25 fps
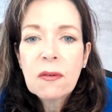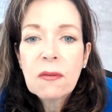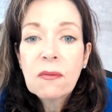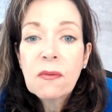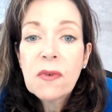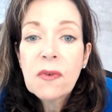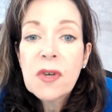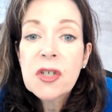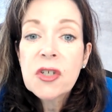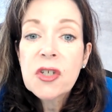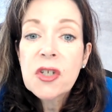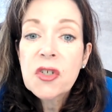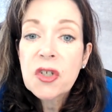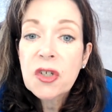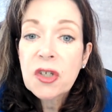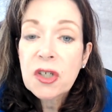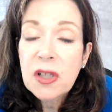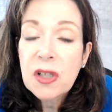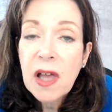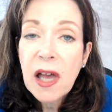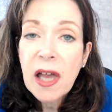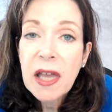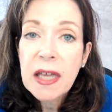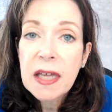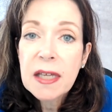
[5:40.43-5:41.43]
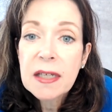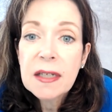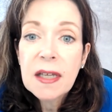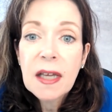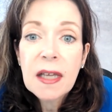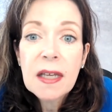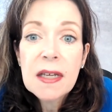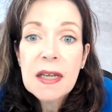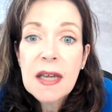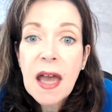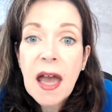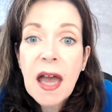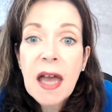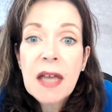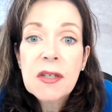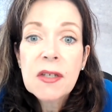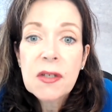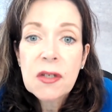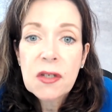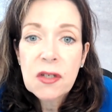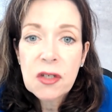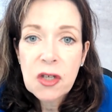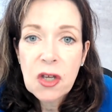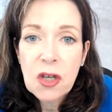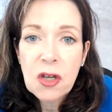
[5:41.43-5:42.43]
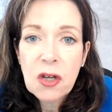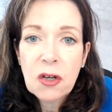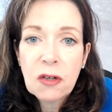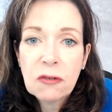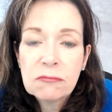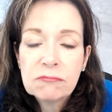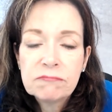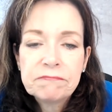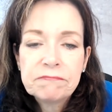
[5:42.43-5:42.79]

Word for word: which is your client, not you.